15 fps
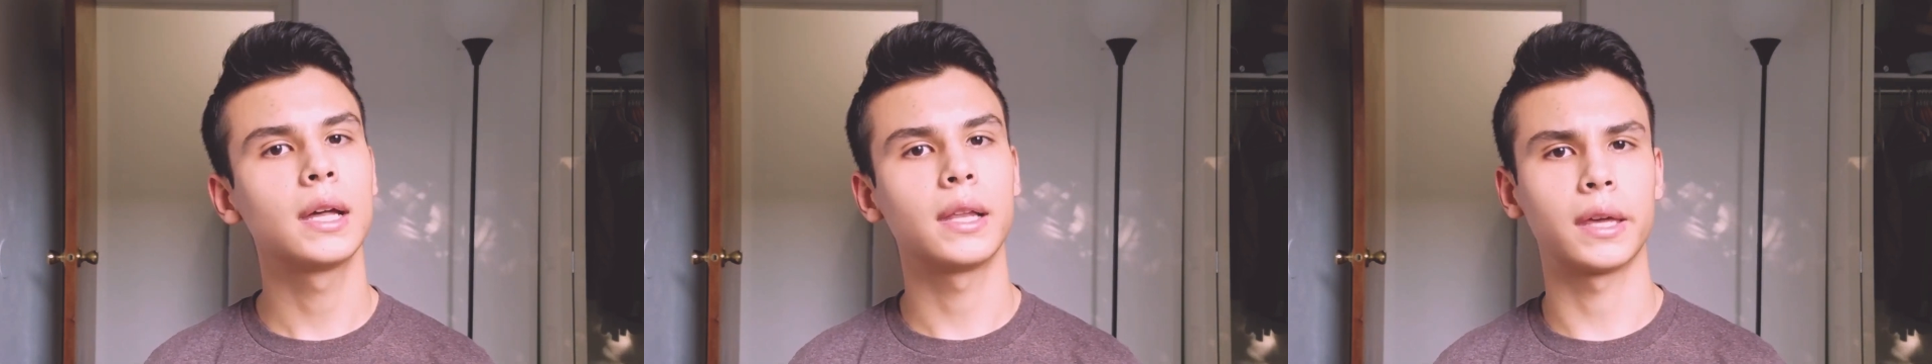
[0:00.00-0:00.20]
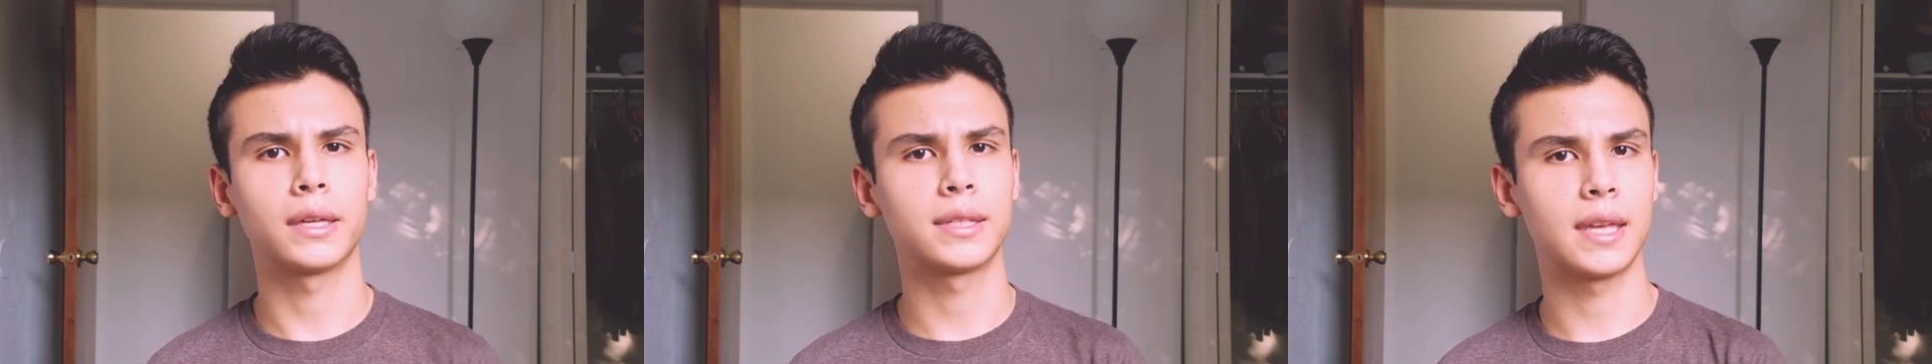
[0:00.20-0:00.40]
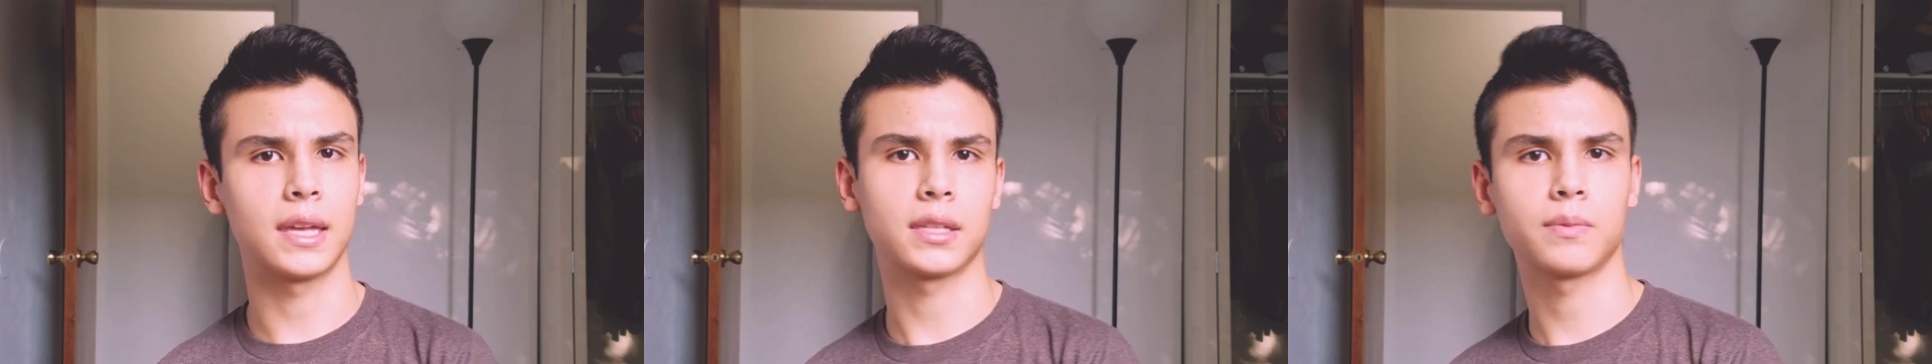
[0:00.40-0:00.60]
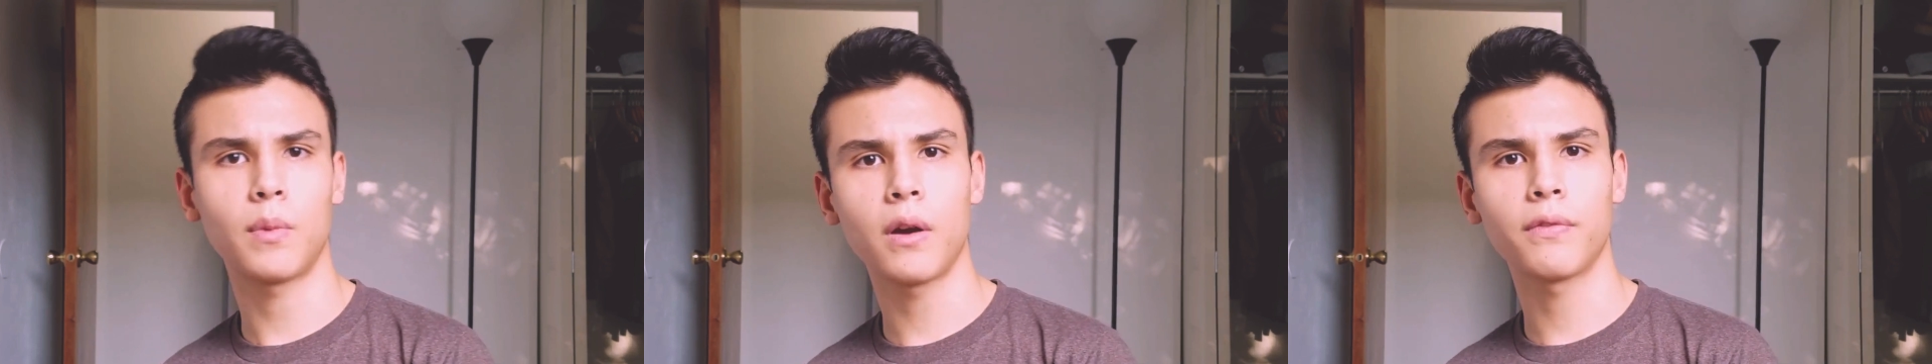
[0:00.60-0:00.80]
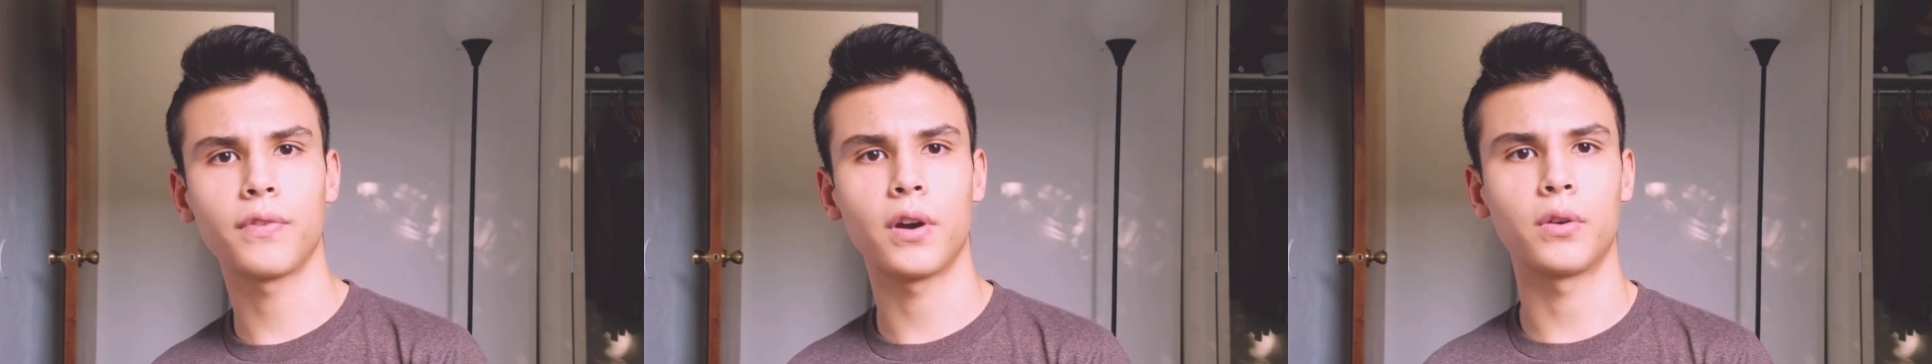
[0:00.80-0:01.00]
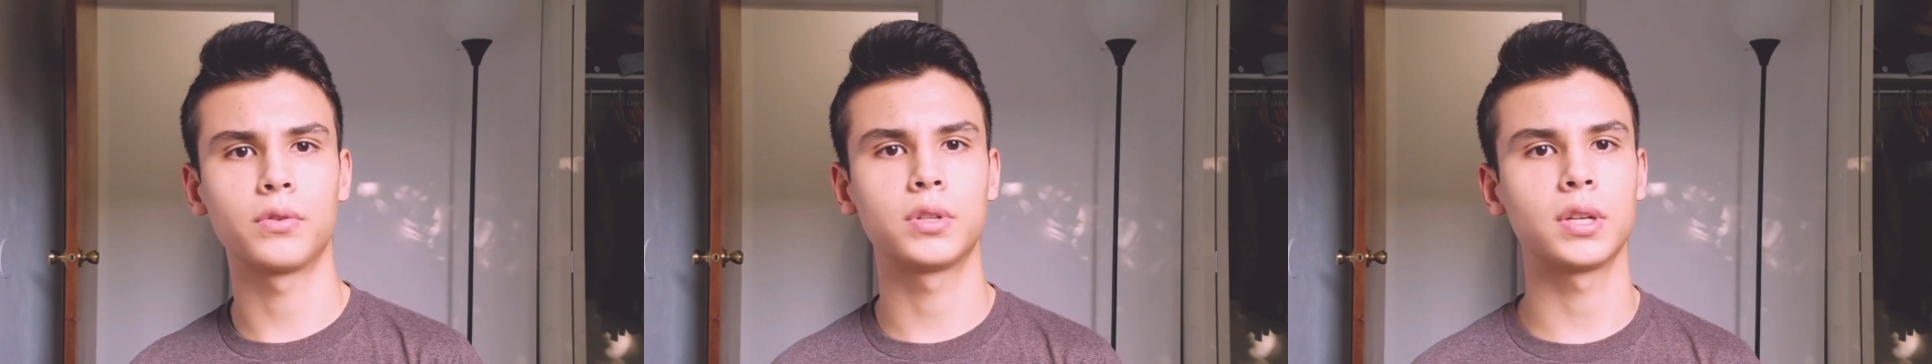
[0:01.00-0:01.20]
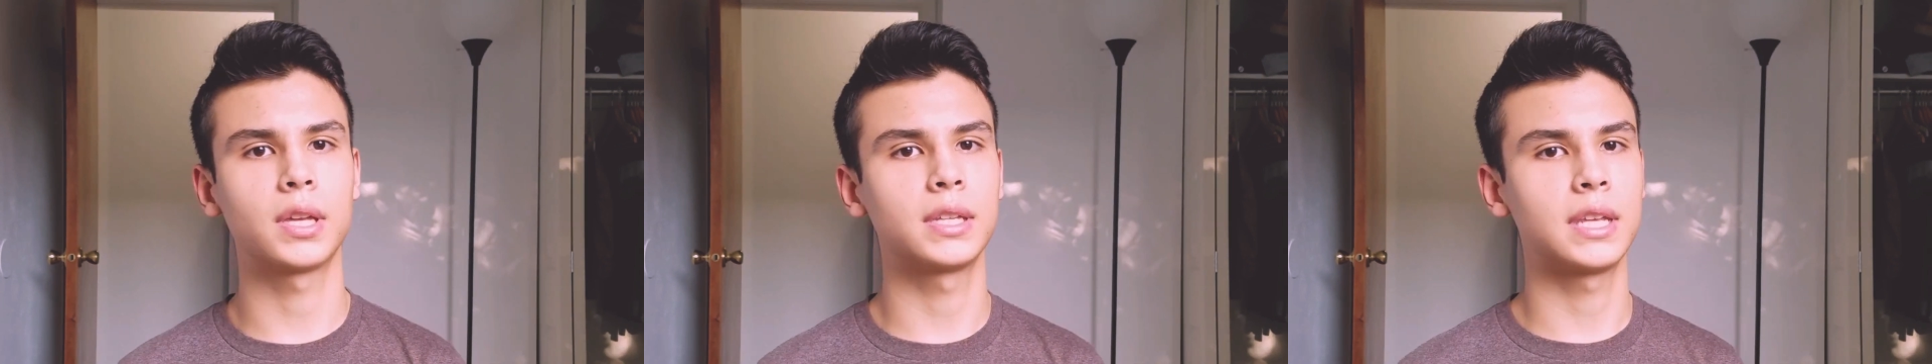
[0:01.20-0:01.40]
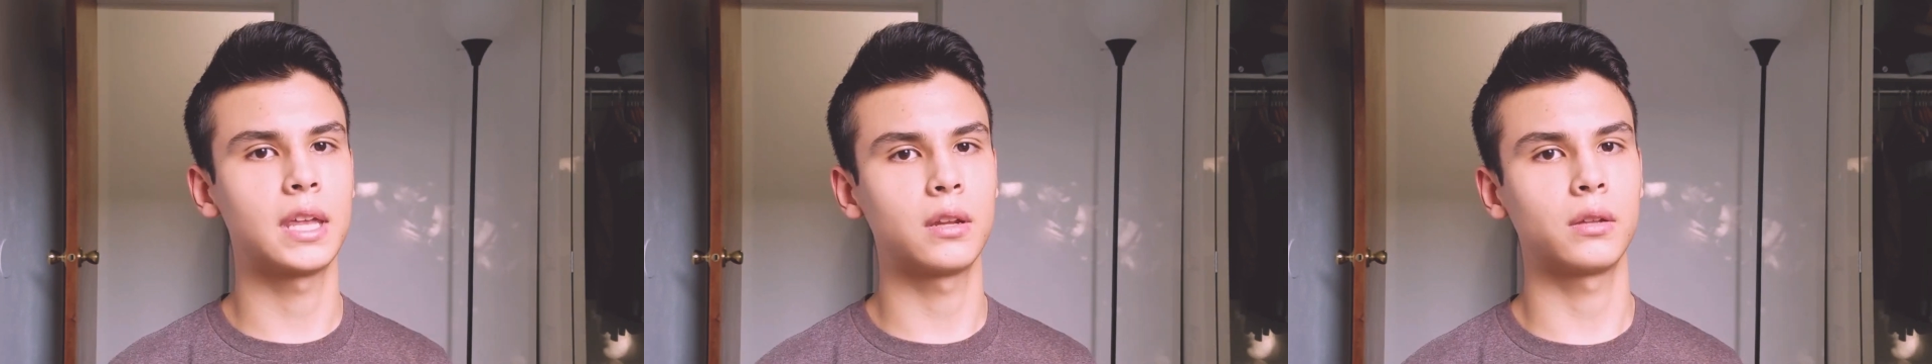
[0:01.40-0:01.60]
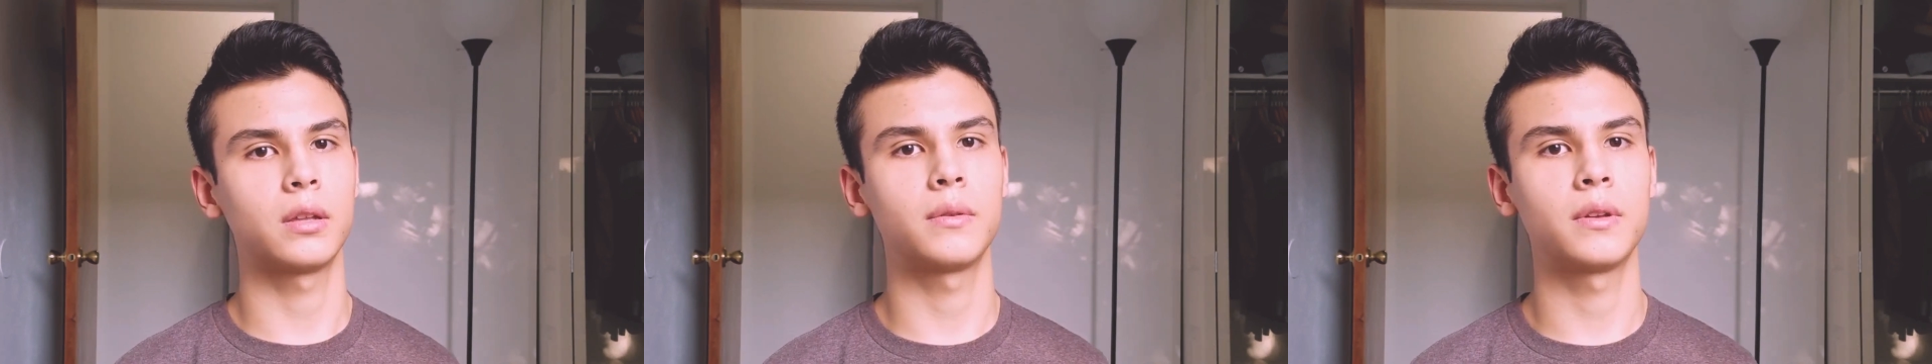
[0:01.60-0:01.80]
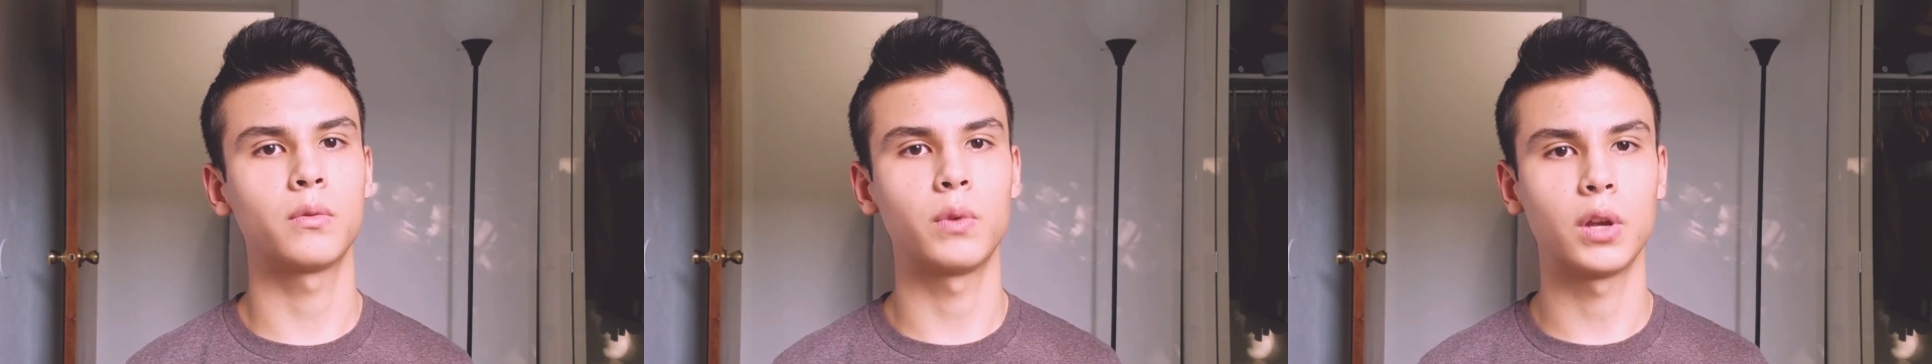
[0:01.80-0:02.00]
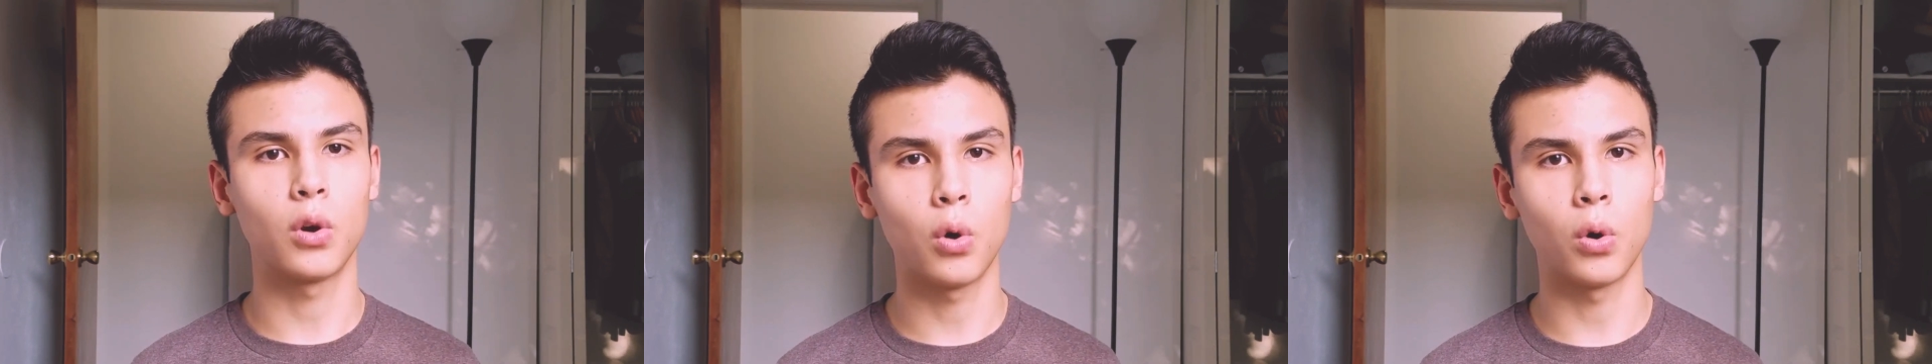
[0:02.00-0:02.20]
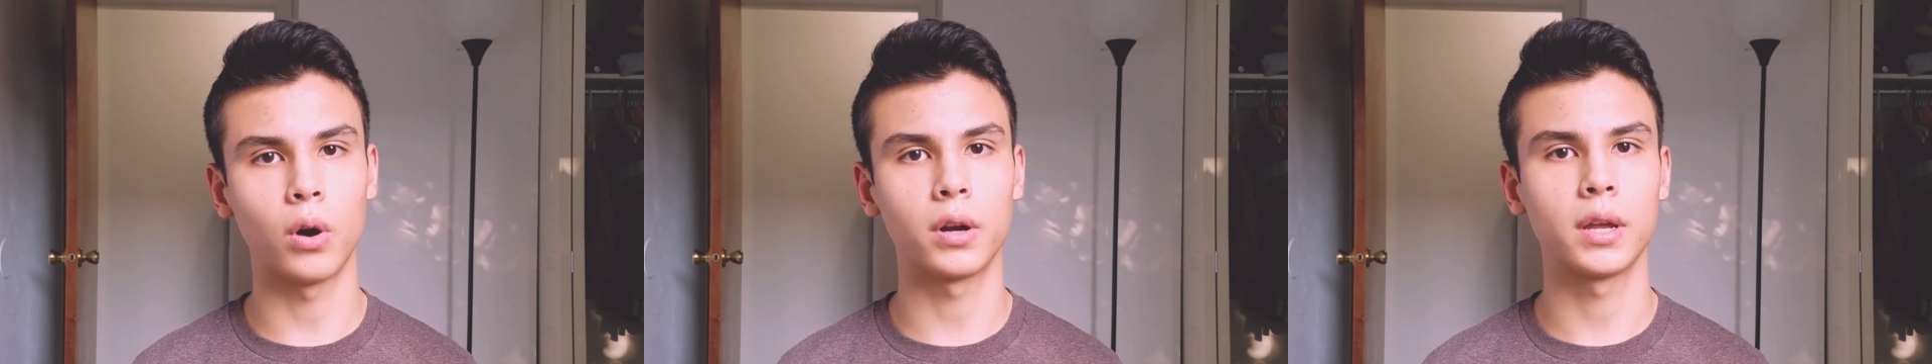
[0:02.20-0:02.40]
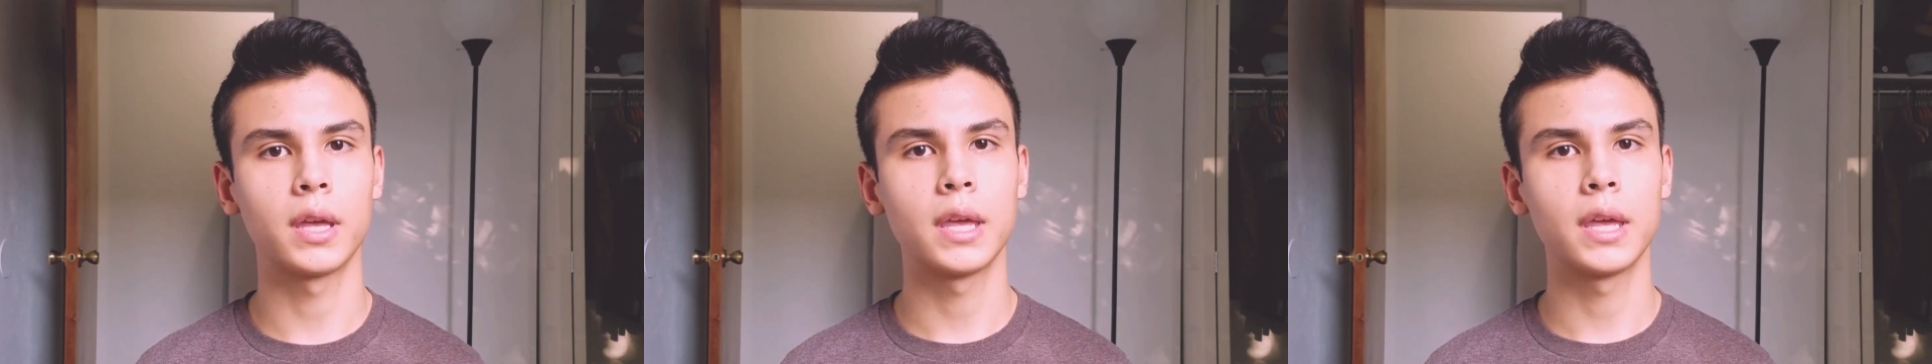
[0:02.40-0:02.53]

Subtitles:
like say a smartphone, to continually record.